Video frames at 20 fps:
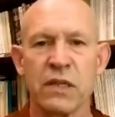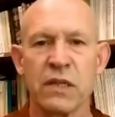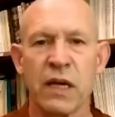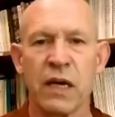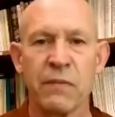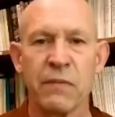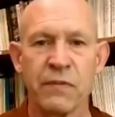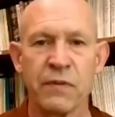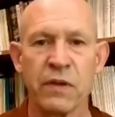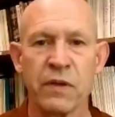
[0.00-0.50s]

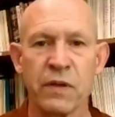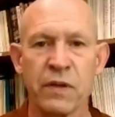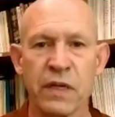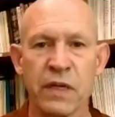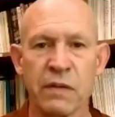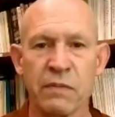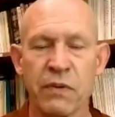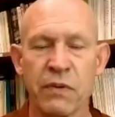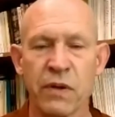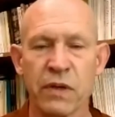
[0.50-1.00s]
helpful
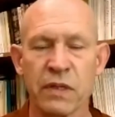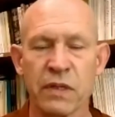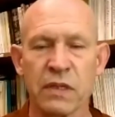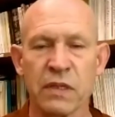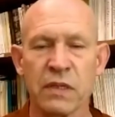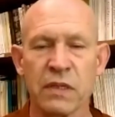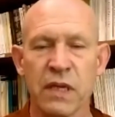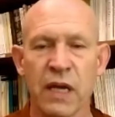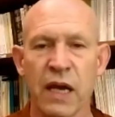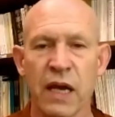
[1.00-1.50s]
and
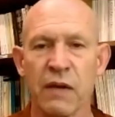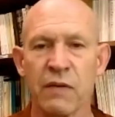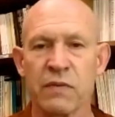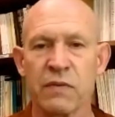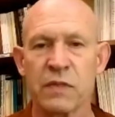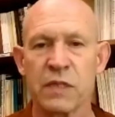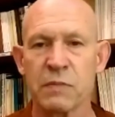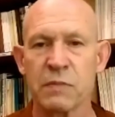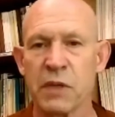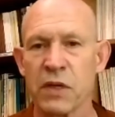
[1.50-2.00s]
important to have
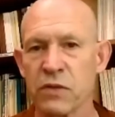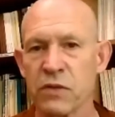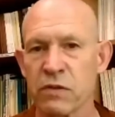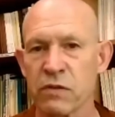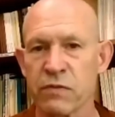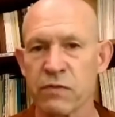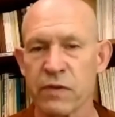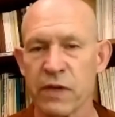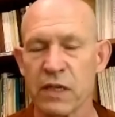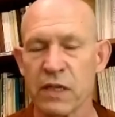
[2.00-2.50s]

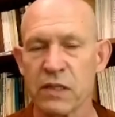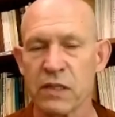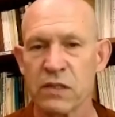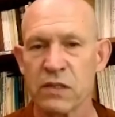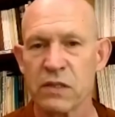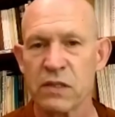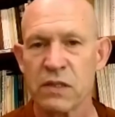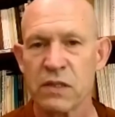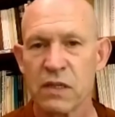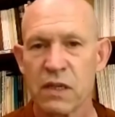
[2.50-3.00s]
spiritual friends,